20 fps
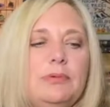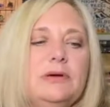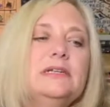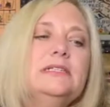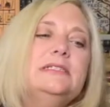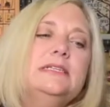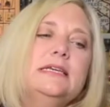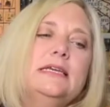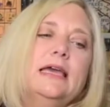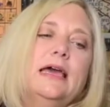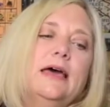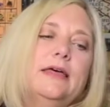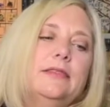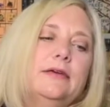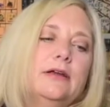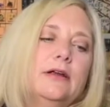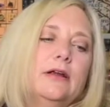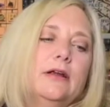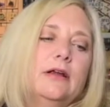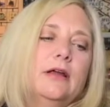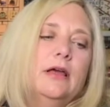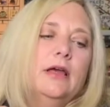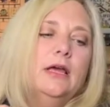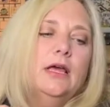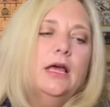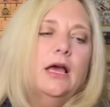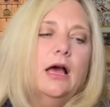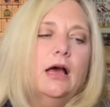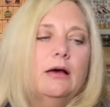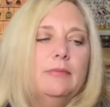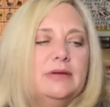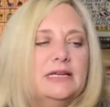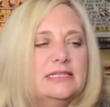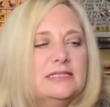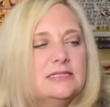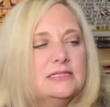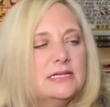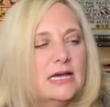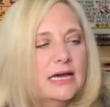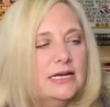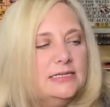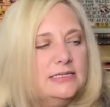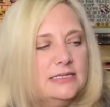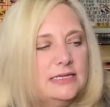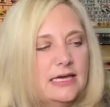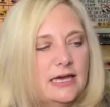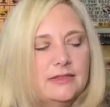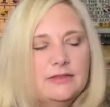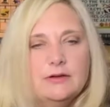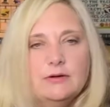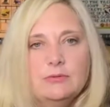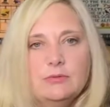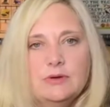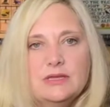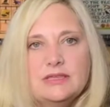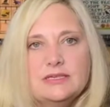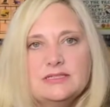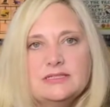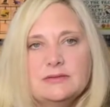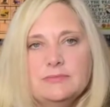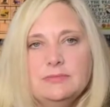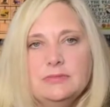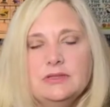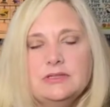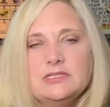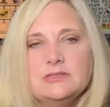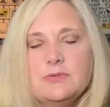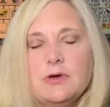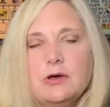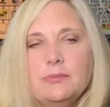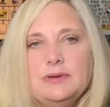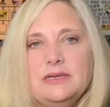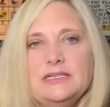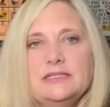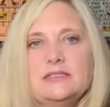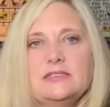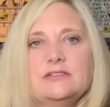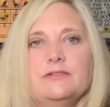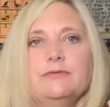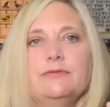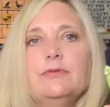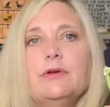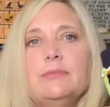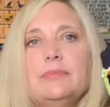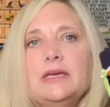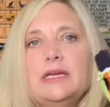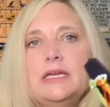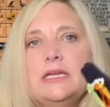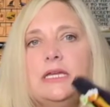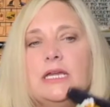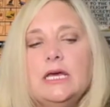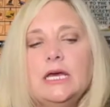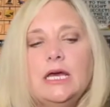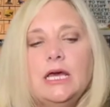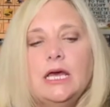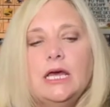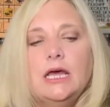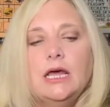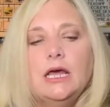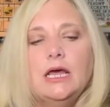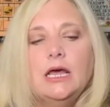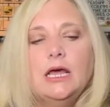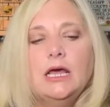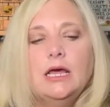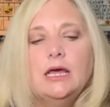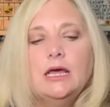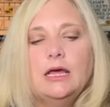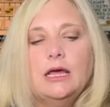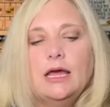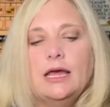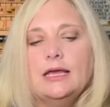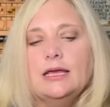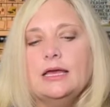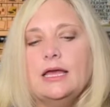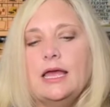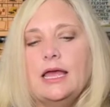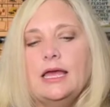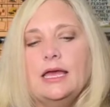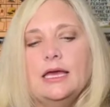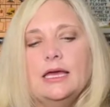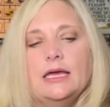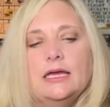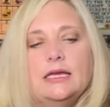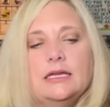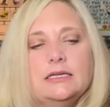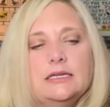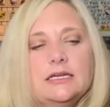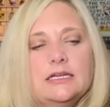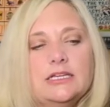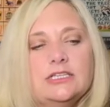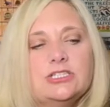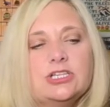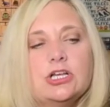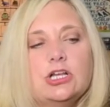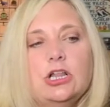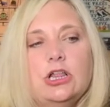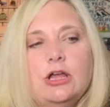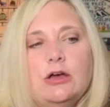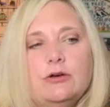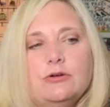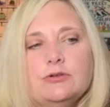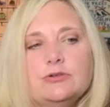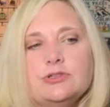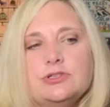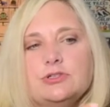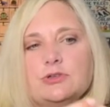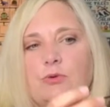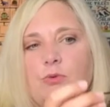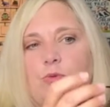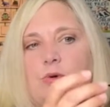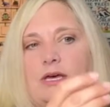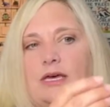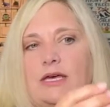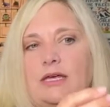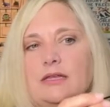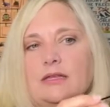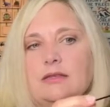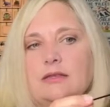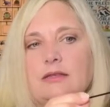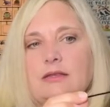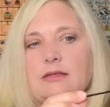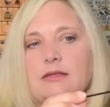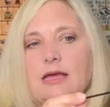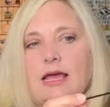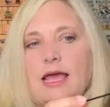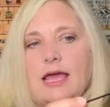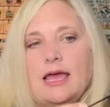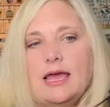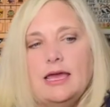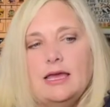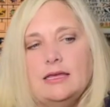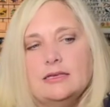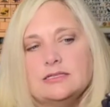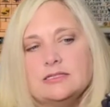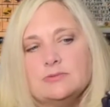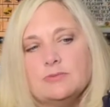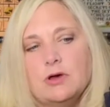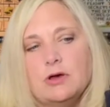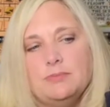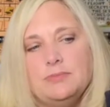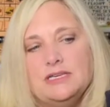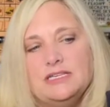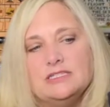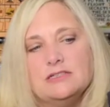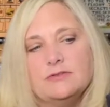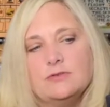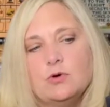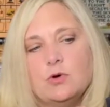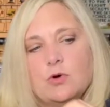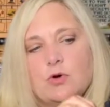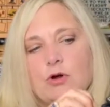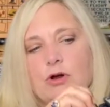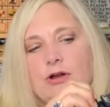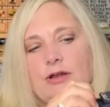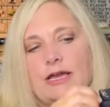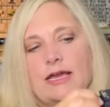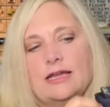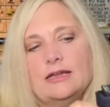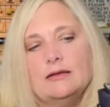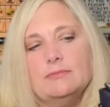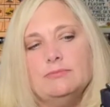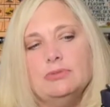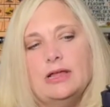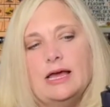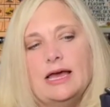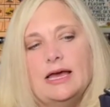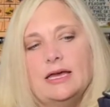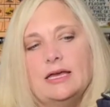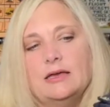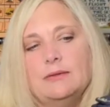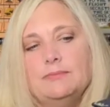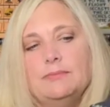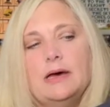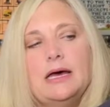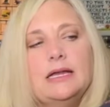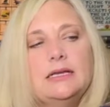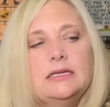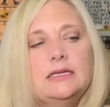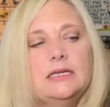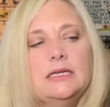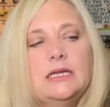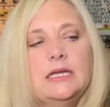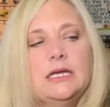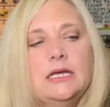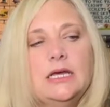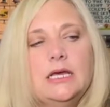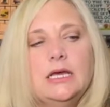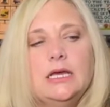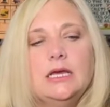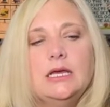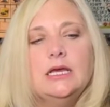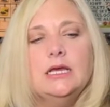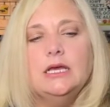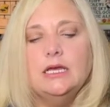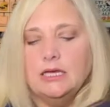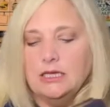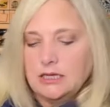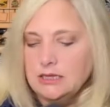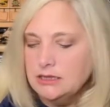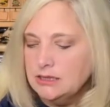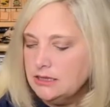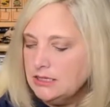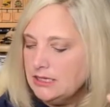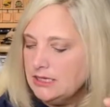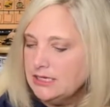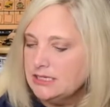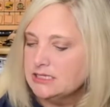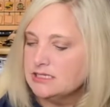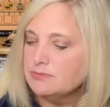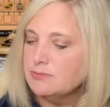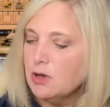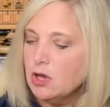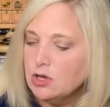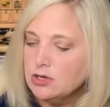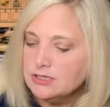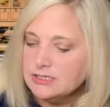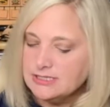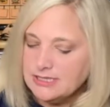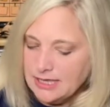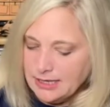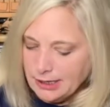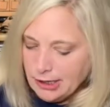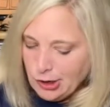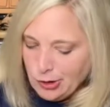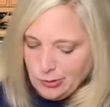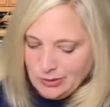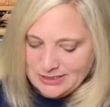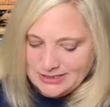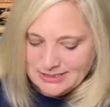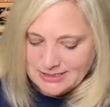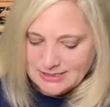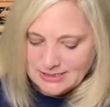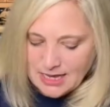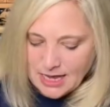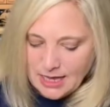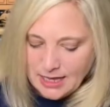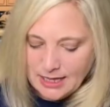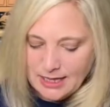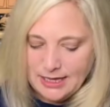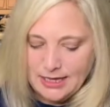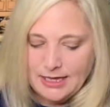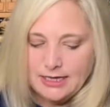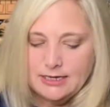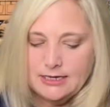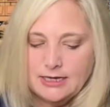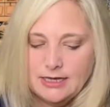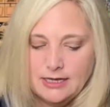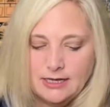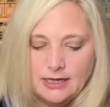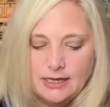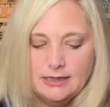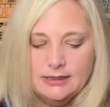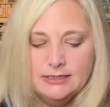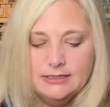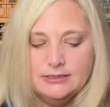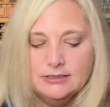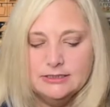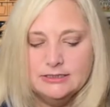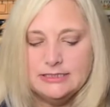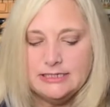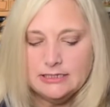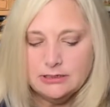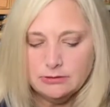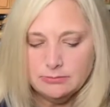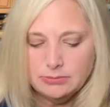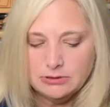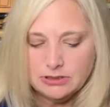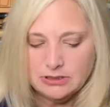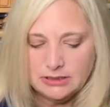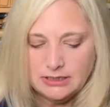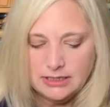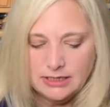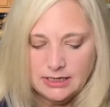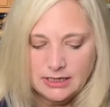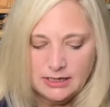put together. Um, it's tied together with some small pieces of ribbon and it's closed with a small piece of cord and a black button. The smalls that go inside a little needle book.